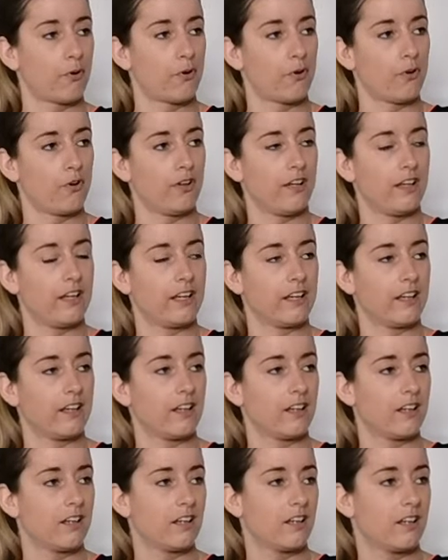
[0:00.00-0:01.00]
pulling
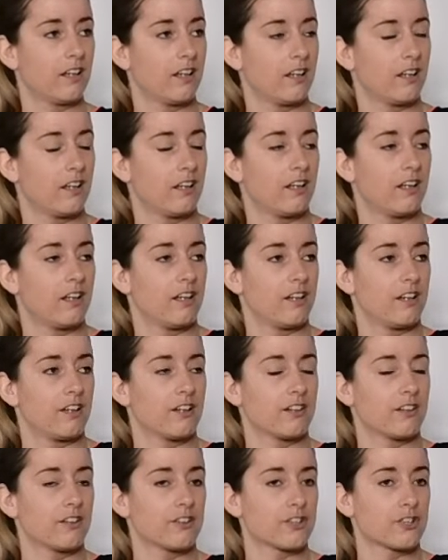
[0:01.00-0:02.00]

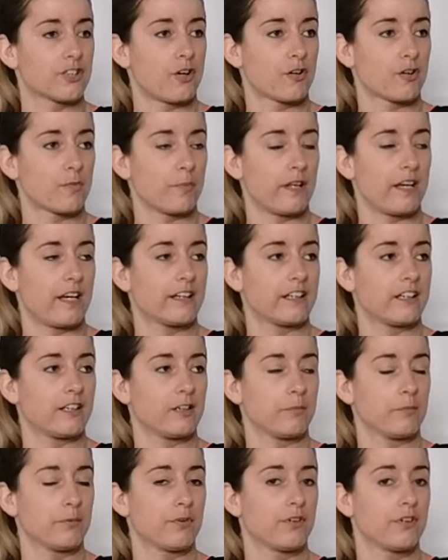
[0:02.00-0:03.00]
the shoulder blade
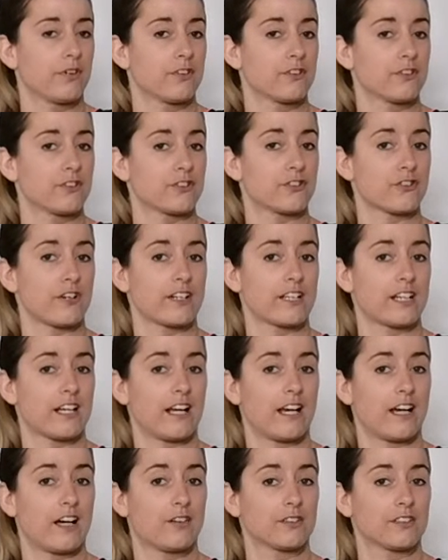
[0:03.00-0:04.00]
up,
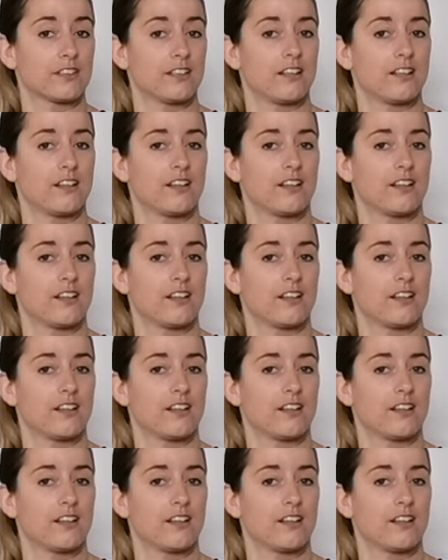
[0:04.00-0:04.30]
stretching out